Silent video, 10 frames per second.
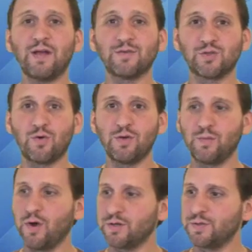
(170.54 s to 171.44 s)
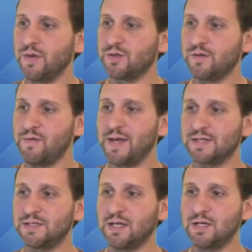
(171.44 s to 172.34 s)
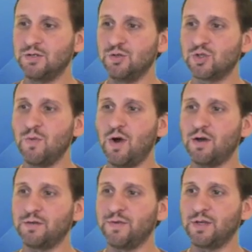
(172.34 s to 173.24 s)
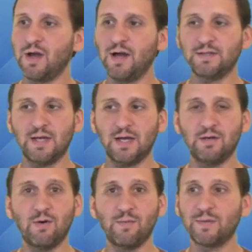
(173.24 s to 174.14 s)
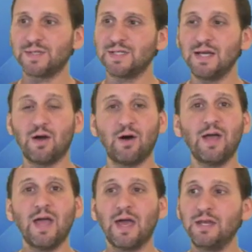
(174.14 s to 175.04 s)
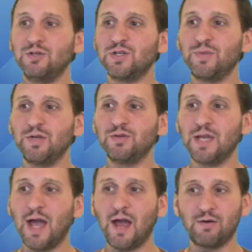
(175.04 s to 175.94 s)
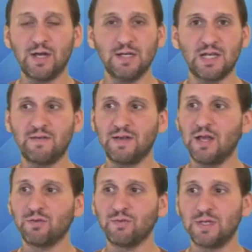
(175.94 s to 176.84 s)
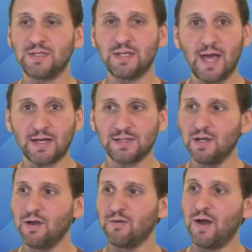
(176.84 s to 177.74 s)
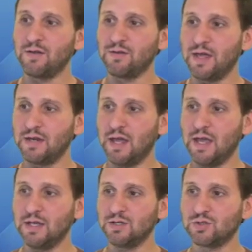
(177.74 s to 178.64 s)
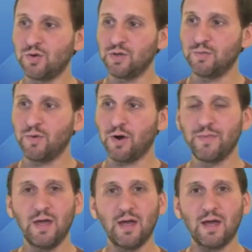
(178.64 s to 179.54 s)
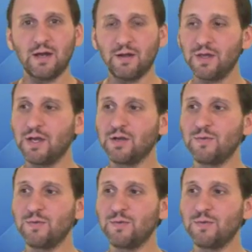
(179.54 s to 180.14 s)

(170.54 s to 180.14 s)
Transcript: have scrolling bars. So if you make a sticky too small to fit the content, you won't be able to see it all, and you simply use the arrow keys to navigate through the text rather than a scrolling bar. Another thing you can